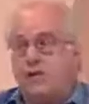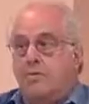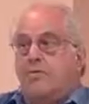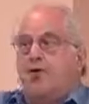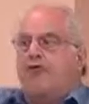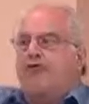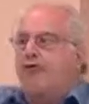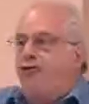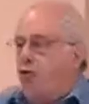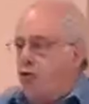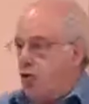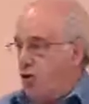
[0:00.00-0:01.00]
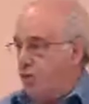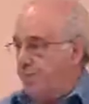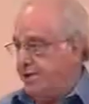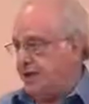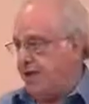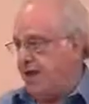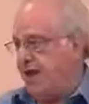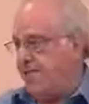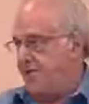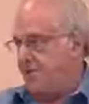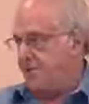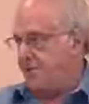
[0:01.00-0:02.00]
before Mr.
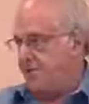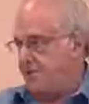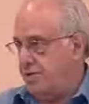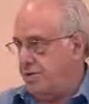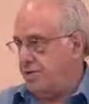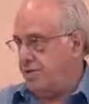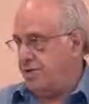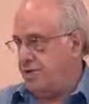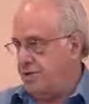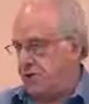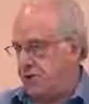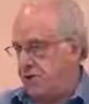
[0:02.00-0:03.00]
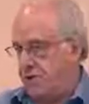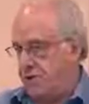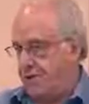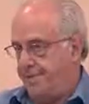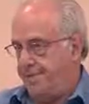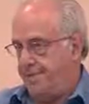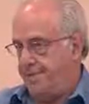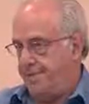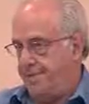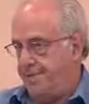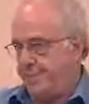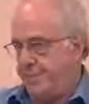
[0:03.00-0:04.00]
Kavanaugh joins the court.
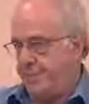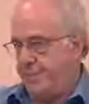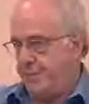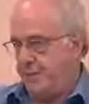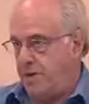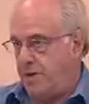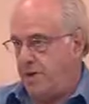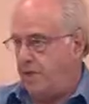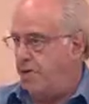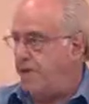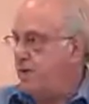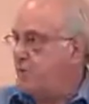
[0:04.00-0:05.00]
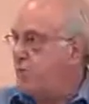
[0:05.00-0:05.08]
It will be